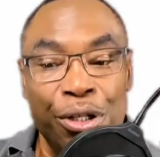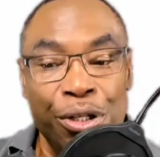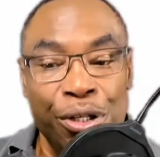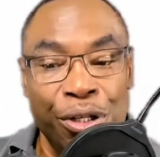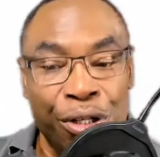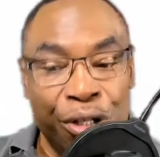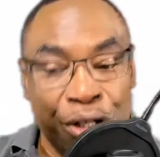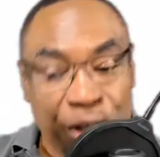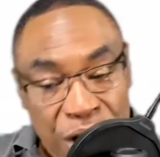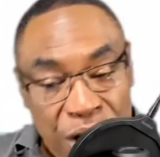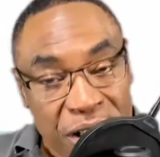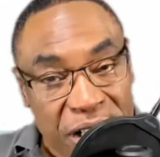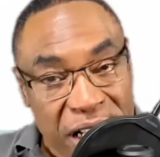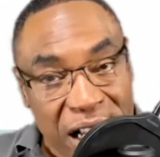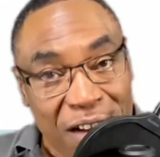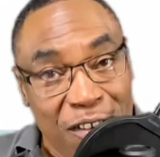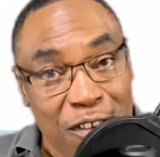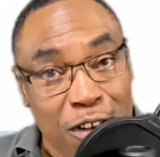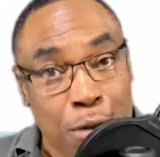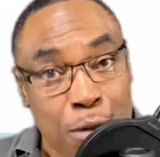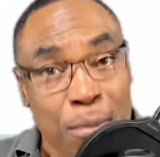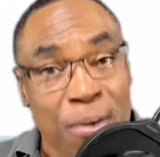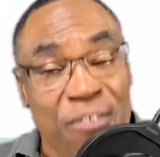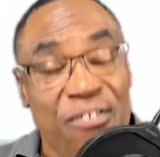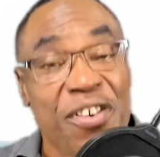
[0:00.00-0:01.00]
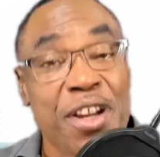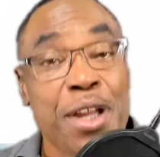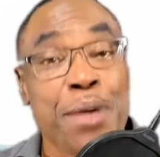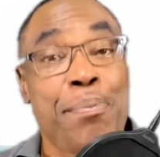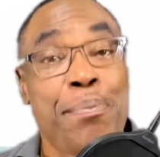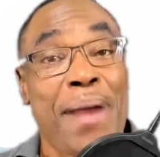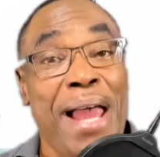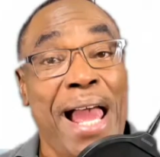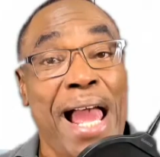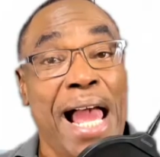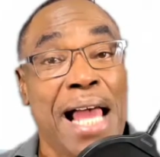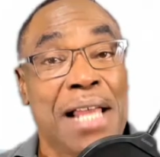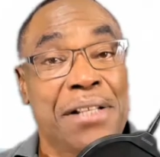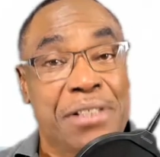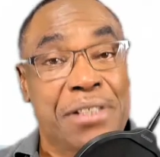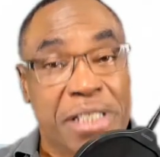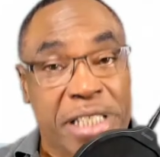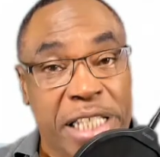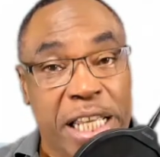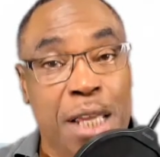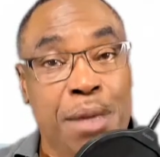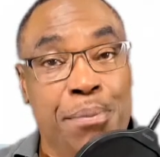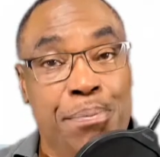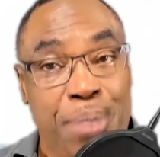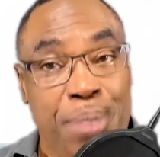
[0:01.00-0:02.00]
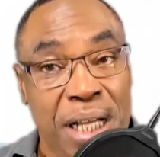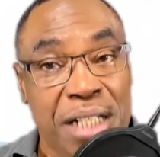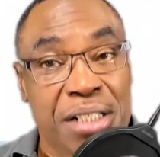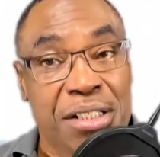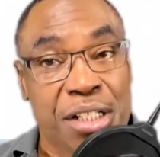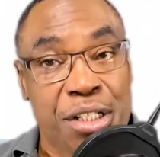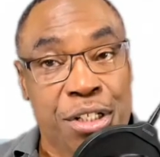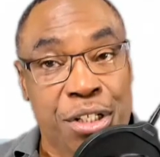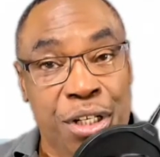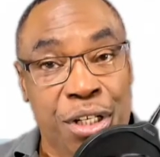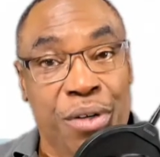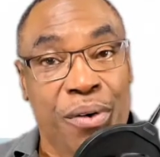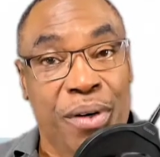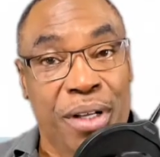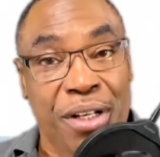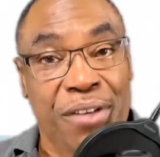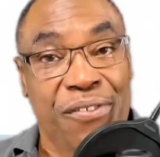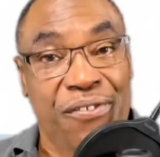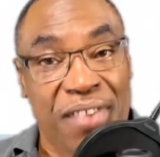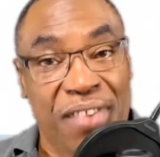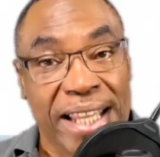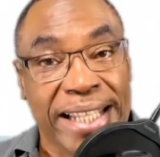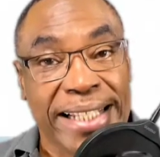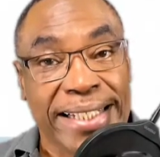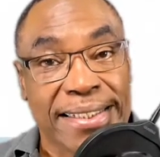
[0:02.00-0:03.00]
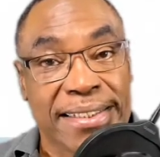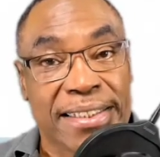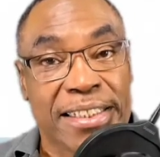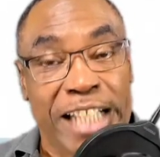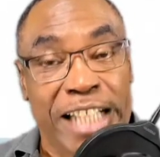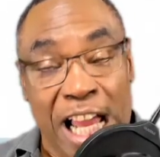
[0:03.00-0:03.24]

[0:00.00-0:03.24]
You're giving them a free pass to keep punching you in the face.